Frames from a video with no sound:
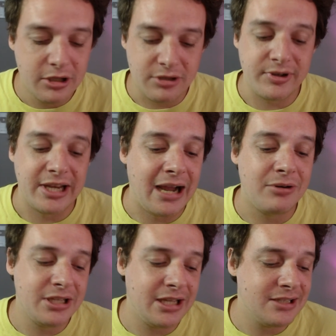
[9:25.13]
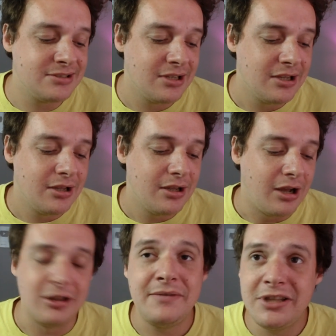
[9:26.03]
The reality is
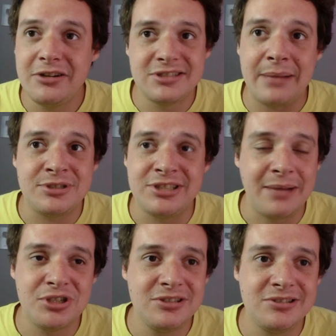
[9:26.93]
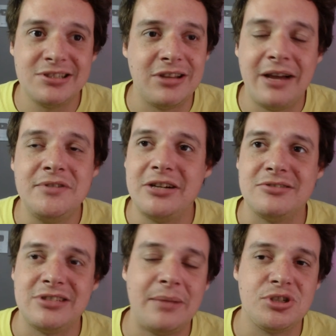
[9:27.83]
eleven interceptions is eleven
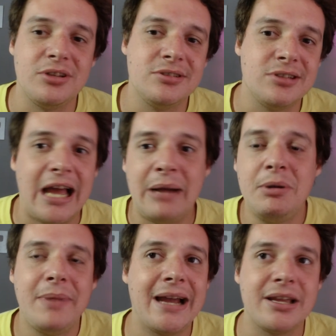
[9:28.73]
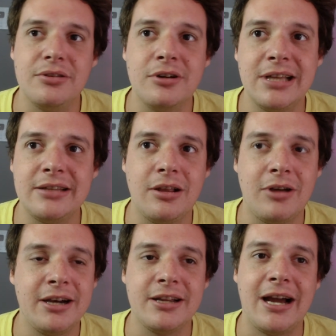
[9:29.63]
interceptions. I went back and looked at a
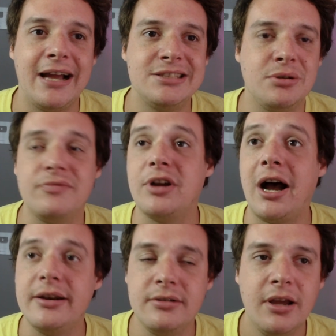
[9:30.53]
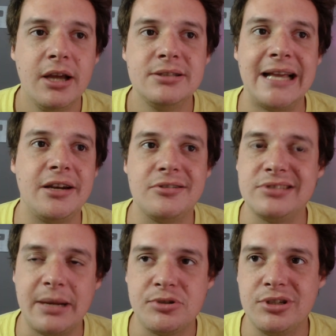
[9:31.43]
lot of the guys who have gotten ten
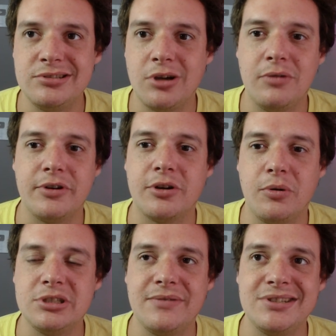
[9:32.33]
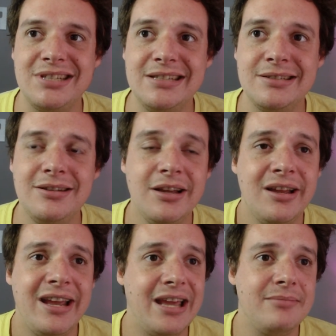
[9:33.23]
interceptions over the course of a season,
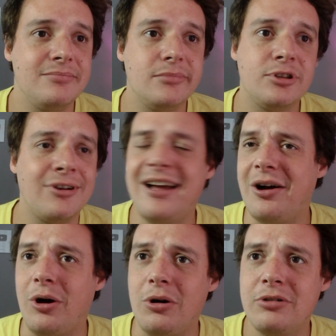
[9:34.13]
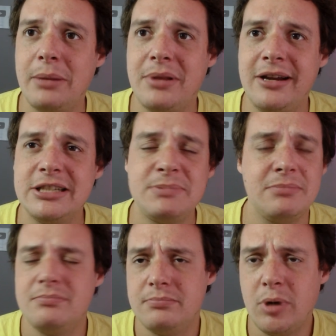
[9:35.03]
and they're not all great players, but
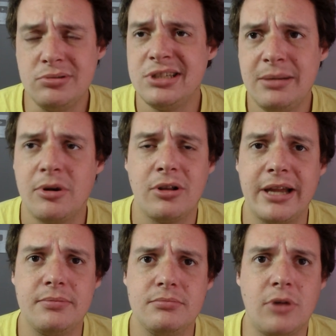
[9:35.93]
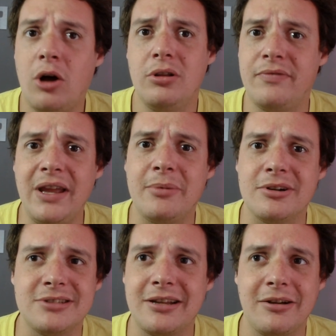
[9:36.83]
most of them are like Hall of
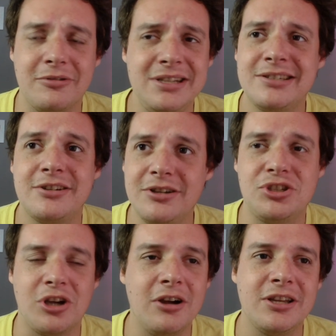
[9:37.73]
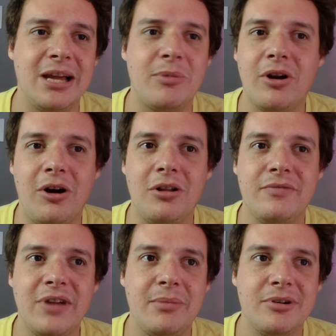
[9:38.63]
Famers, like, or at least a good chunk of them are Hall of
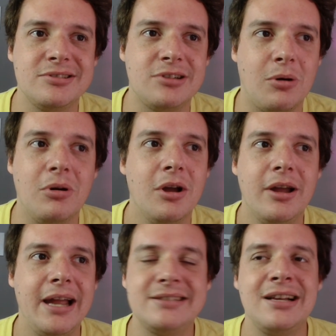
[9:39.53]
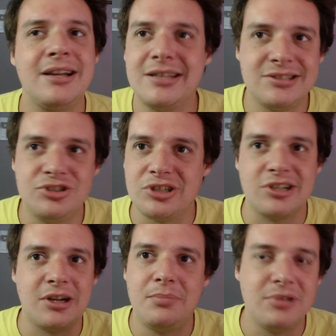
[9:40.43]
Famers. So it's not like this is just
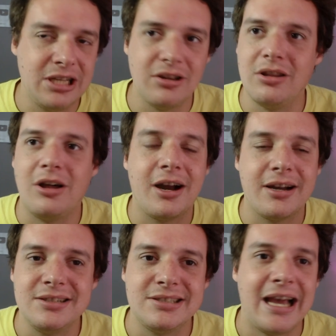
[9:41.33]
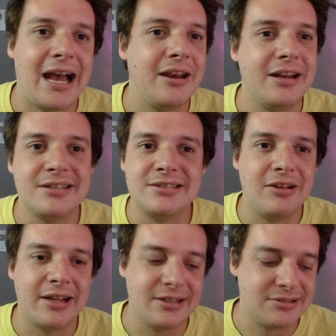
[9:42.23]
a complete luck stat, and it's not
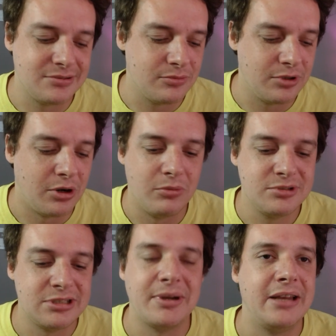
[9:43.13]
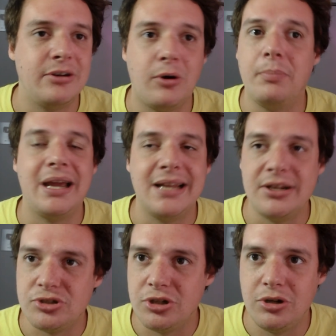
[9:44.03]
like it's, you know, something I don't pay
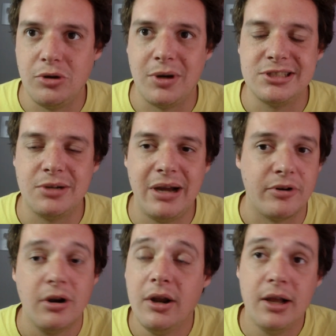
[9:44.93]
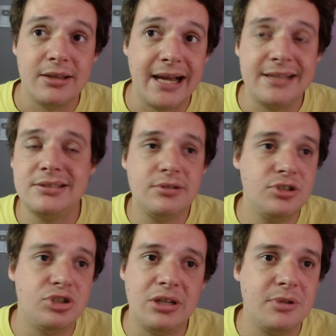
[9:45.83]
attention to whatsoever. That's
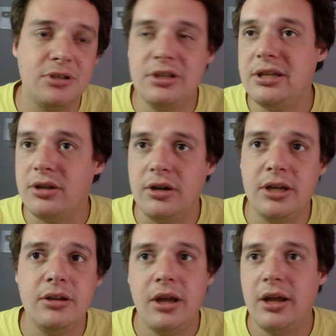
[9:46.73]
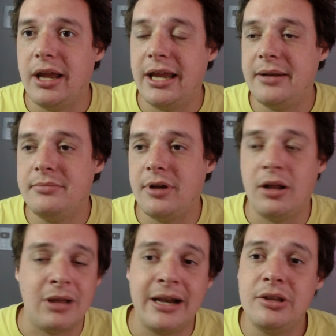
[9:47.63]
legitimately good And a
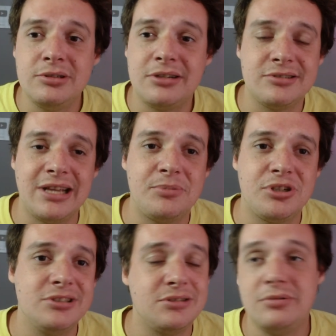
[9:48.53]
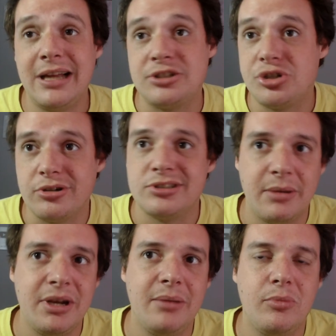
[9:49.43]
lot of those interceptions, yeah, sure, some
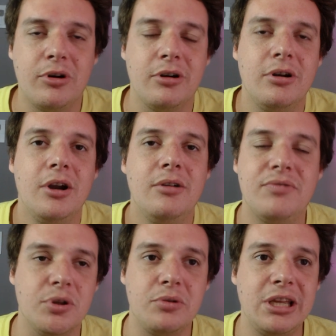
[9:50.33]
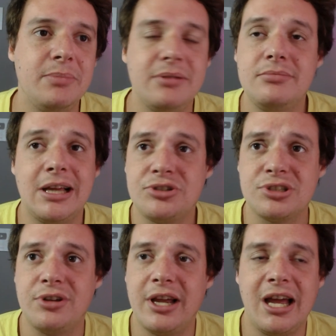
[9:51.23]
of them were fluky, but that's just
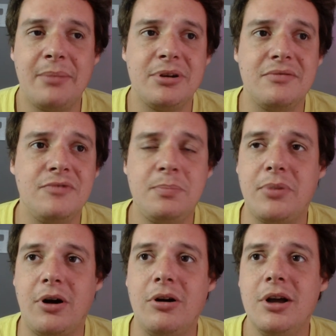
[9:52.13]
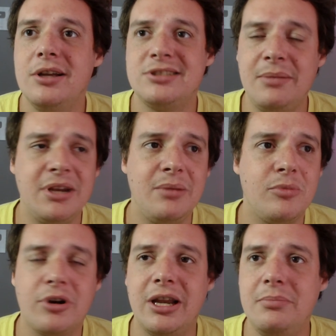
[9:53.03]
going to happen in football. Some of them
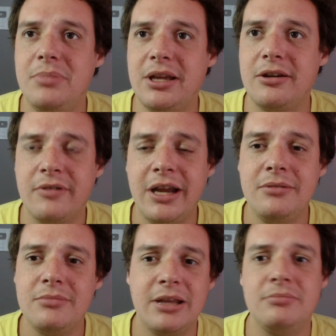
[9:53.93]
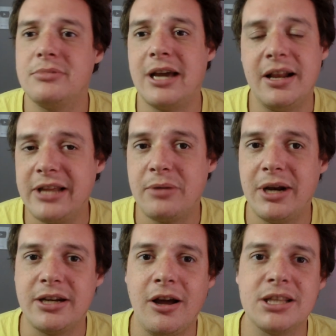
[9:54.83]
were him being great, and kind of like what I
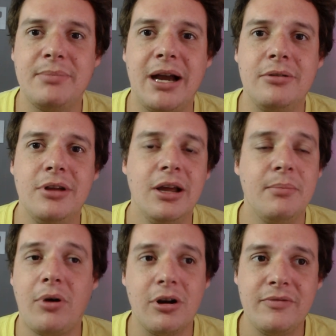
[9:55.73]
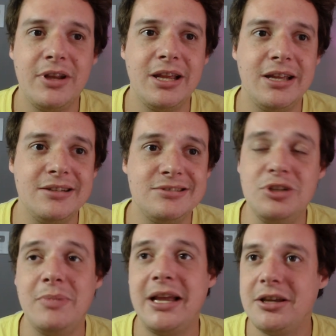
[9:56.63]
talked about, part of it is you
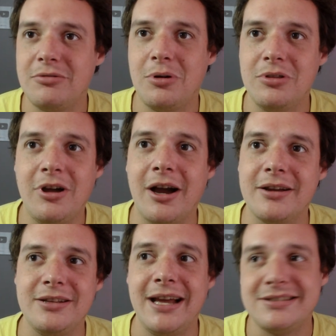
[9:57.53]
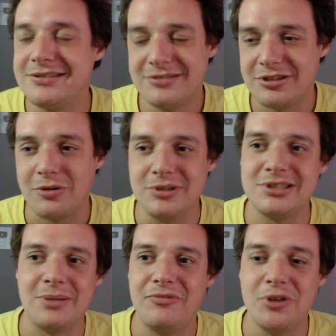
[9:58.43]
make your own luck. Yes, there was
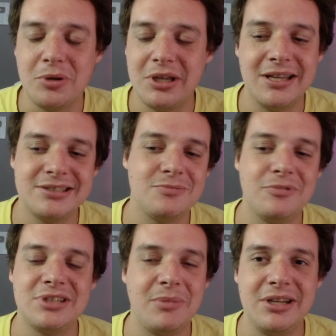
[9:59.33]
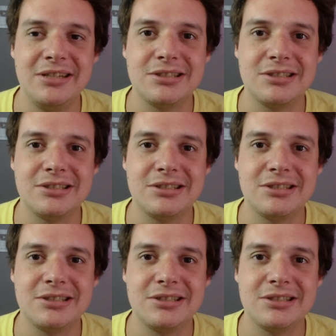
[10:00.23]
some flukiness with some of these